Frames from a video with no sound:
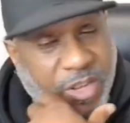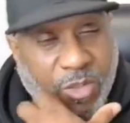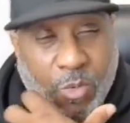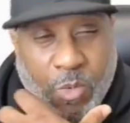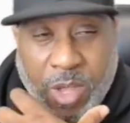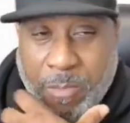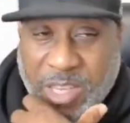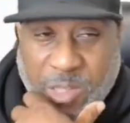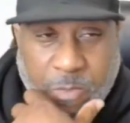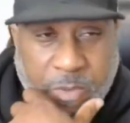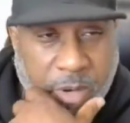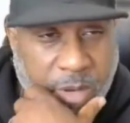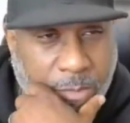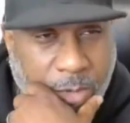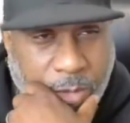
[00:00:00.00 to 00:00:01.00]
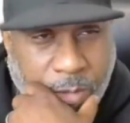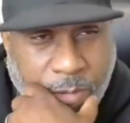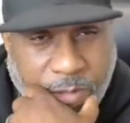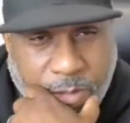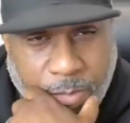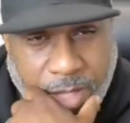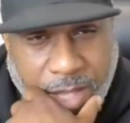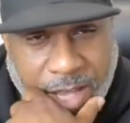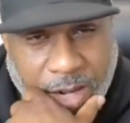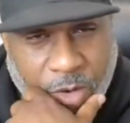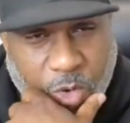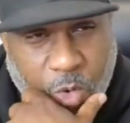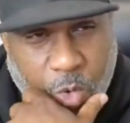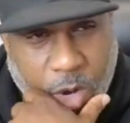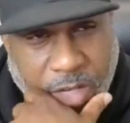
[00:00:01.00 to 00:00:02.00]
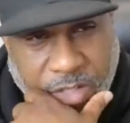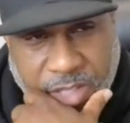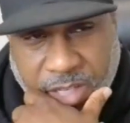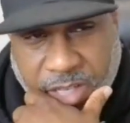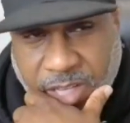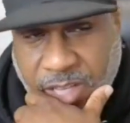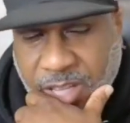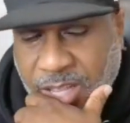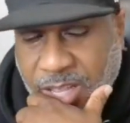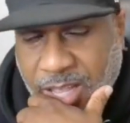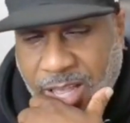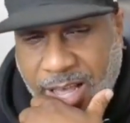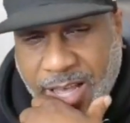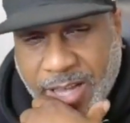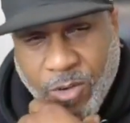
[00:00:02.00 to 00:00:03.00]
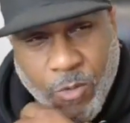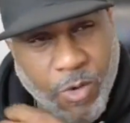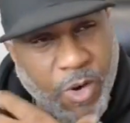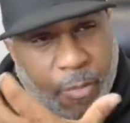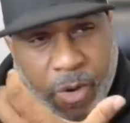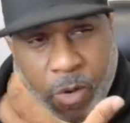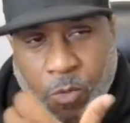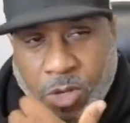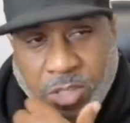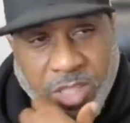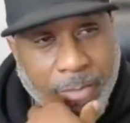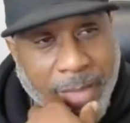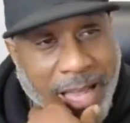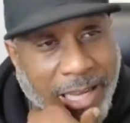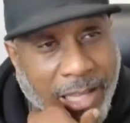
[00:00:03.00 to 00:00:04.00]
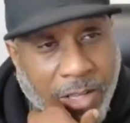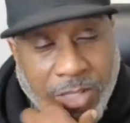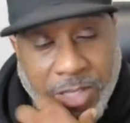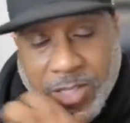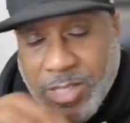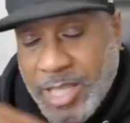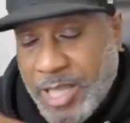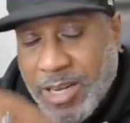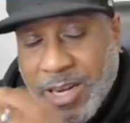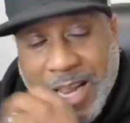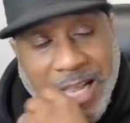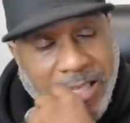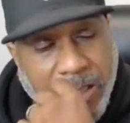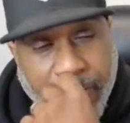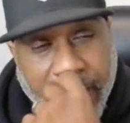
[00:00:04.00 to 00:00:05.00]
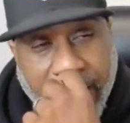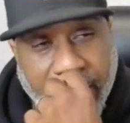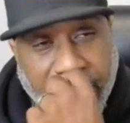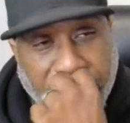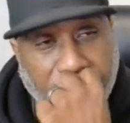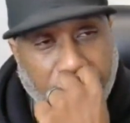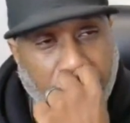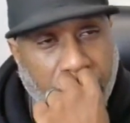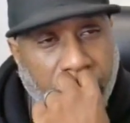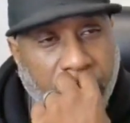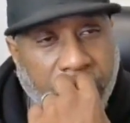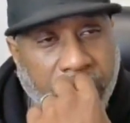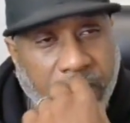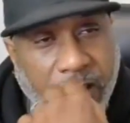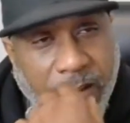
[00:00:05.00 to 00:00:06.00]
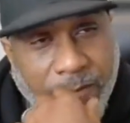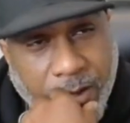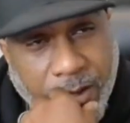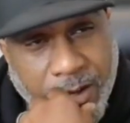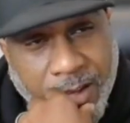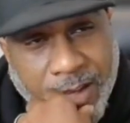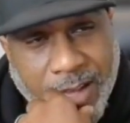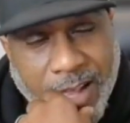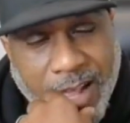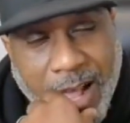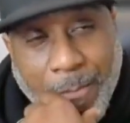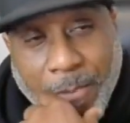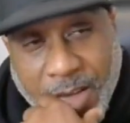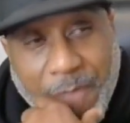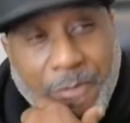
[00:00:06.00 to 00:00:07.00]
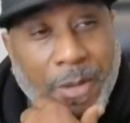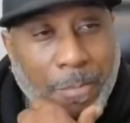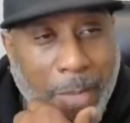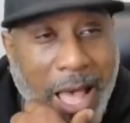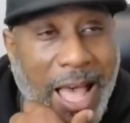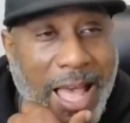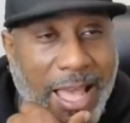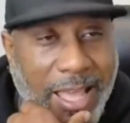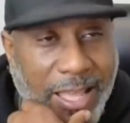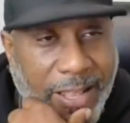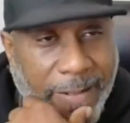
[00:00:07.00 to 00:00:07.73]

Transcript: it the way my spirit moves me. I don't question it. I don't worry about what somebody else is thinking or how somebody else is going to receive it. I'm living mine